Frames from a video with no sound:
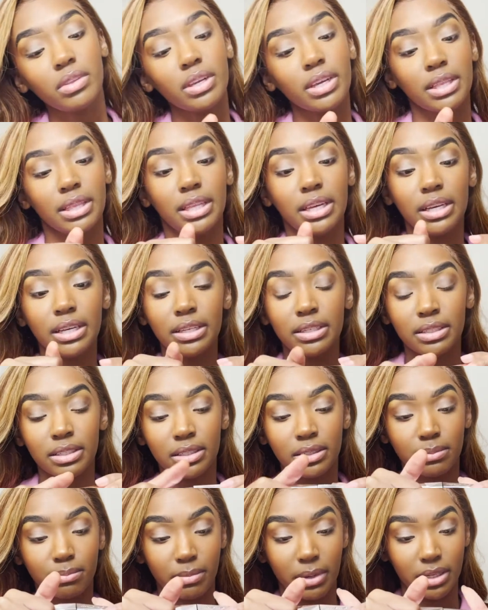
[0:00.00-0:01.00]

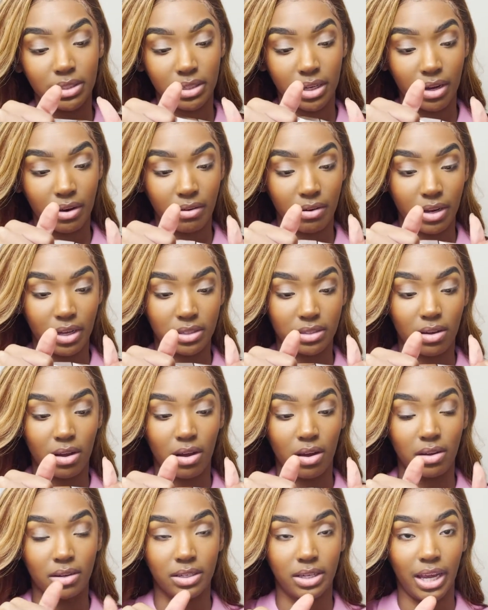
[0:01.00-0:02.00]
This mascara is
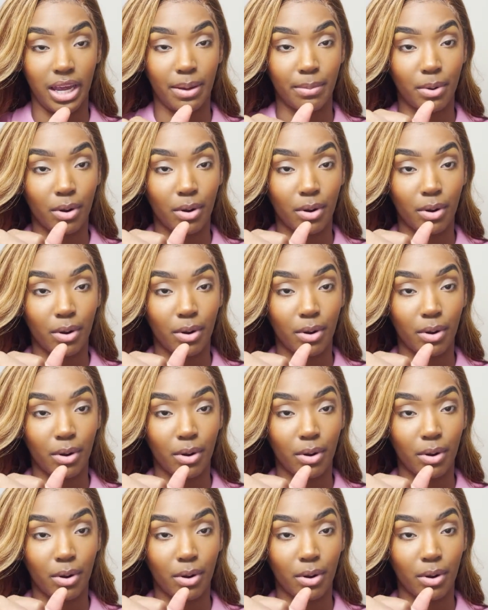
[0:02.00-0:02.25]
called Damn